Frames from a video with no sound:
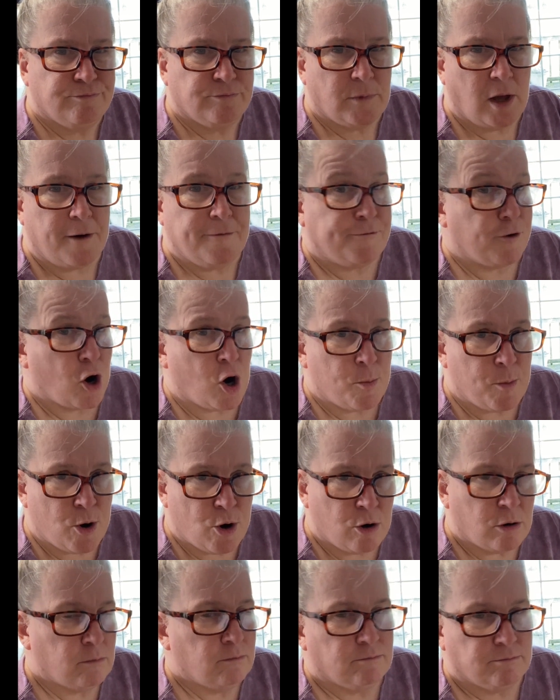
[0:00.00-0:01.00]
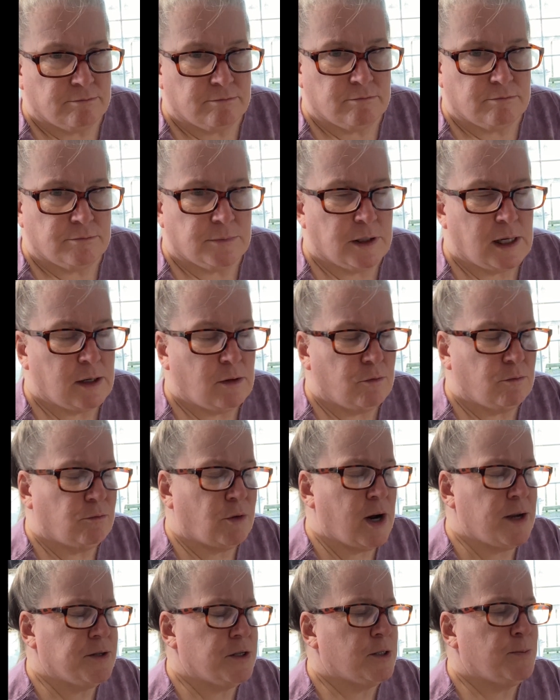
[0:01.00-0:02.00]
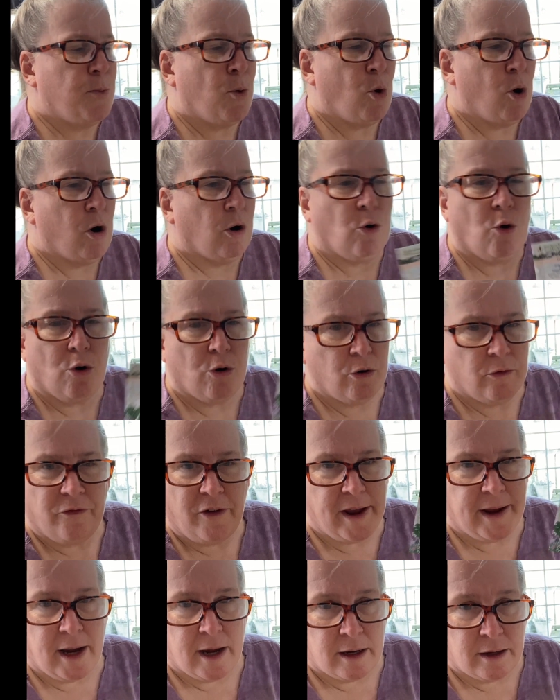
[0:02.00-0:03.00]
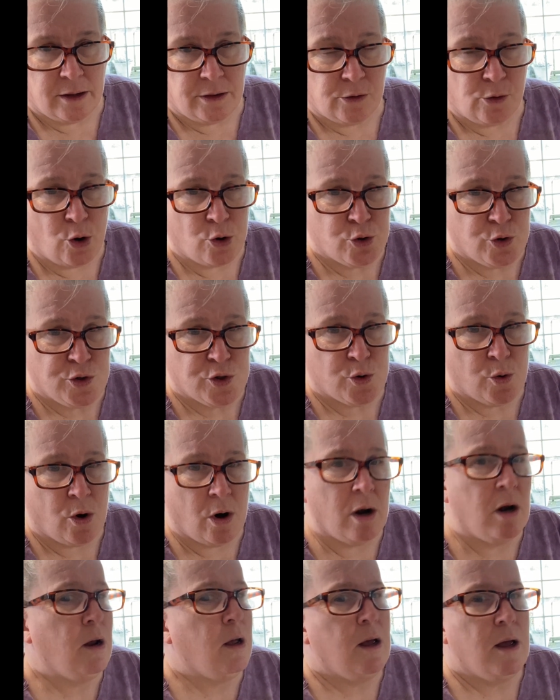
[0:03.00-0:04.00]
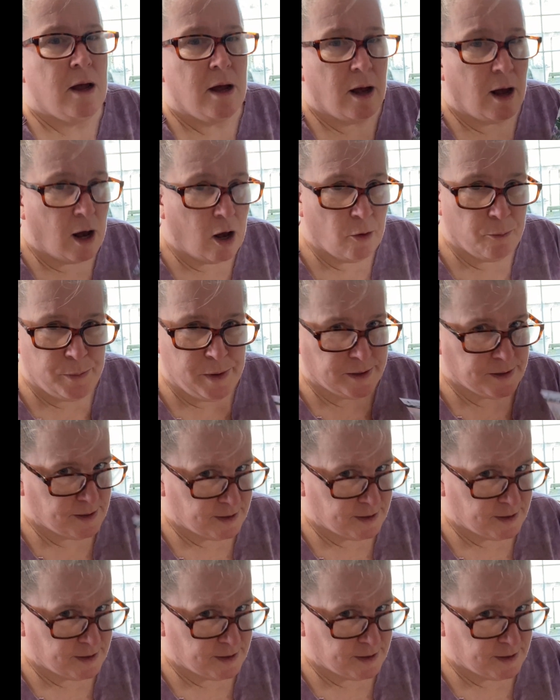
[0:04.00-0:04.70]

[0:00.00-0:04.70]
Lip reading: a farmer that raises pork, or if I get it at the grocery store, I'll mix